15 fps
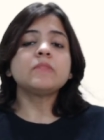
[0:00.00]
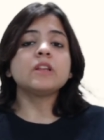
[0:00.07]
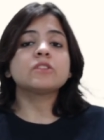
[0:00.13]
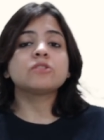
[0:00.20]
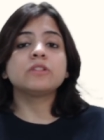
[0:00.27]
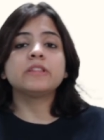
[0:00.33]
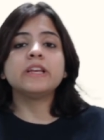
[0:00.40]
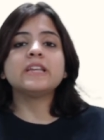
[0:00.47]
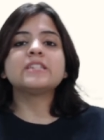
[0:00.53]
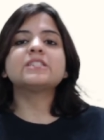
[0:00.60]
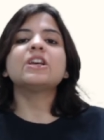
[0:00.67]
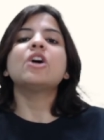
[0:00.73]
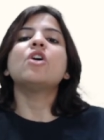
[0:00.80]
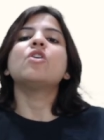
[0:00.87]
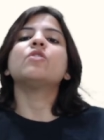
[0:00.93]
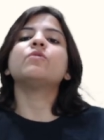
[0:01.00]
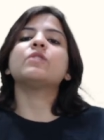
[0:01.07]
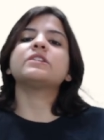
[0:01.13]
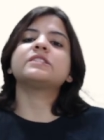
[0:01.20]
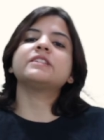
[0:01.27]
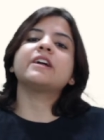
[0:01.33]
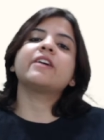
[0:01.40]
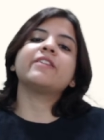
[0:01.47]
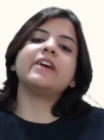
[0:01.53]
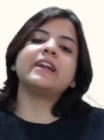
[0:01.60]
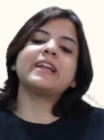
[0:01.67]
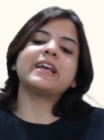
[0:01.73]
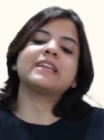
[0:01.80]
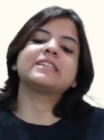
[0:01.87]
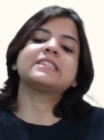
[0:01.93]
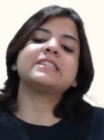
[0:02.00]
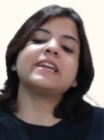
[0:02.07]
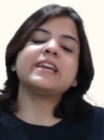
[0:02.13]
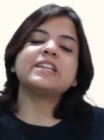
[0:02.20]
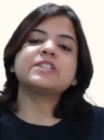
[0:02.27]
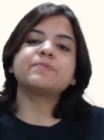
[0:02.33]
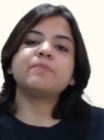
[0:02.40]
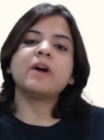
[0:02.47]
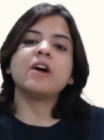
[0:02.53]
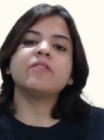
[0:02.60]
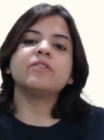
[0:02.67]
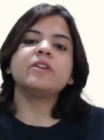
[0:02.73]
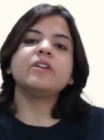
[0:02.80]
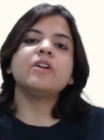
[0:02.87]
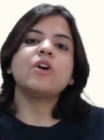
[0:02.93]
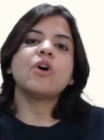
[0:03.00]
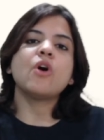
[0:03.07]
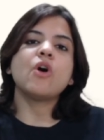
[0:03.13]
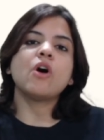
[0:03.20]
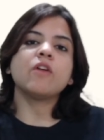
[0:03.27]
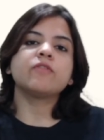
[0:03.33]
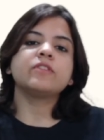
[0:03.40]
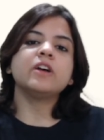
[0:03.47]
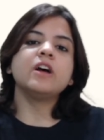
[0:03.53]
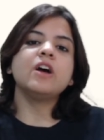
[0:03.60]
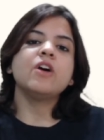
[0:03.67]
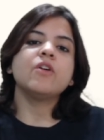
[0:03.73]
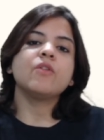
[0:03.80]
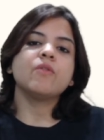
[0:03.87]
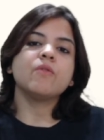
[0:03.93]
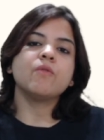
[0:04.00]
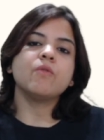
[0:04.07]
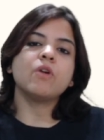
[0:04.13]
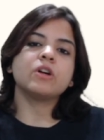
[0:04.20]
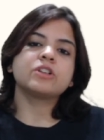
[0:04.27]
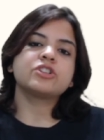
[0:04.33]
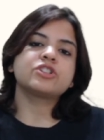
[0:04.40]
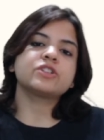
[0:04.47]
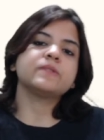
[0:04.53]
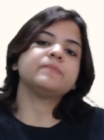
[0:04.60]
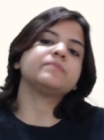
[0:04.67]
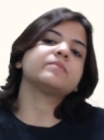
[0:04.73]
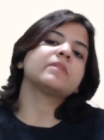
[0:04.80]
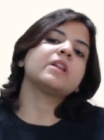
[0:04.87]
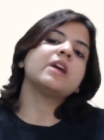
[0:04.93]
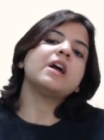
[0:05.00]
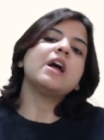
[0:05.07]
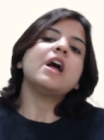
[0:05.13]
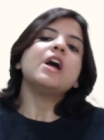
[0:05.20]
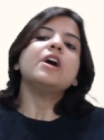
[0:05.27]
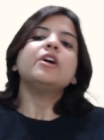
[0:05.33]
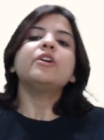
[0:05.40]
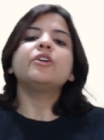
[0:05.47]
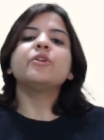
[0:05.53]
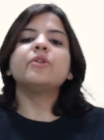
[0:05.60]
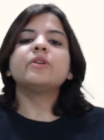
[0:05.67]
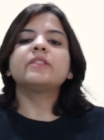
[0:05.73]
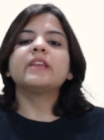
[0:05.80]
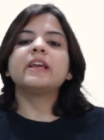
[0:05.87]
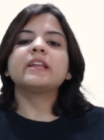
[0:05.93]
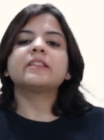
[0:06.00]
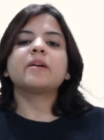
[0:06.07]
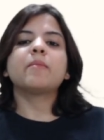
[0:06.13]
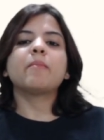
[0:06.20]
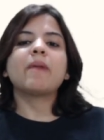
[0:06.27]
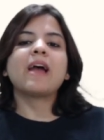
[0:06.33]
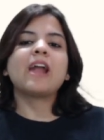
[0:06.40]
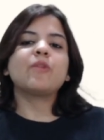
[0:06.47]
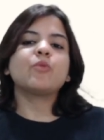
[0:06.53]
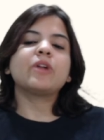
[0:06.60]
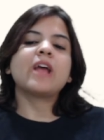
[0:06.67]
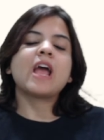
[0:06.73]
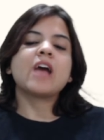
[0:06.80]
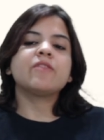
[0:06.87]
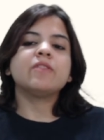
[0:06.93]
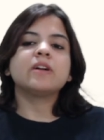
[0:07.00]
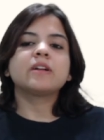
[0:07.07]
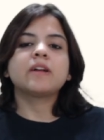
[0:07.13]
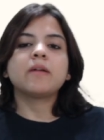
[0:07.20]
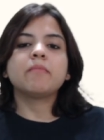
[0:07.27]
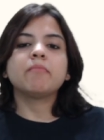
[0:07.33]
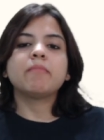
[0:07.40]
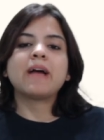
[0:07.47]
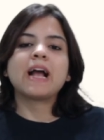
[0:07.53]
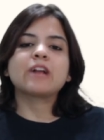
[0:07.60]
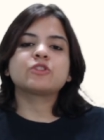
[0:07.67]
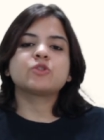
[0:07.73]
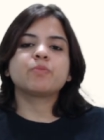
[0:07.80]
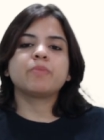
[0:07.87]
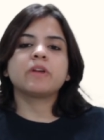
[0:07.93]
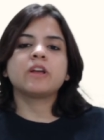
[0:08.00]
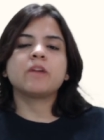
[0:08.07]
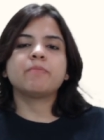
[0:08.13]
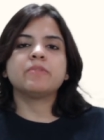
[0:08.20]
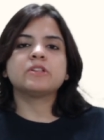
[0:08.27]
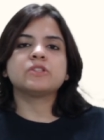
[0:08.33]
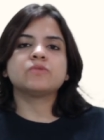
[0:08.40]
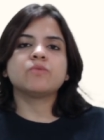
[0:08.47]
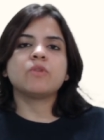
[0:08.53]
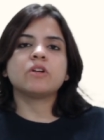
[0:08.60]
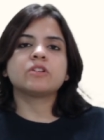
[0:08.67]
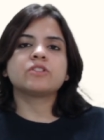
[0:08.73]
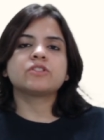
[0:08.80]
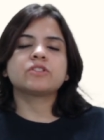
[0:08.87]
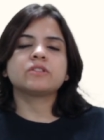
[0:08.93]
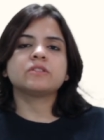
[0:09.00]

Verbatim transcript: So this was the great exchange power of the watch. Do you think the man would ever come back to pick up his watch?